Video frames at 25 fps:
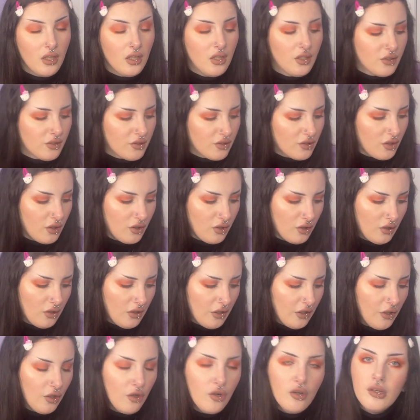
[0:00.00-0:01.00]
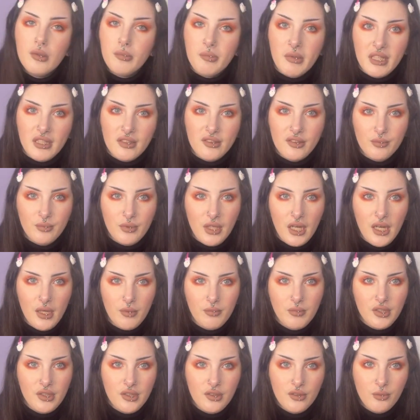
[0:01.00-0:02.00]
So it only picks up the
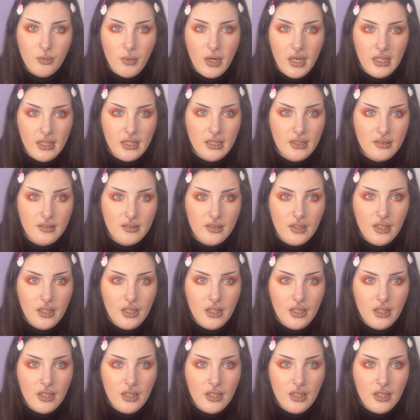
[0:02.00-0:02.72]
hamster's weight.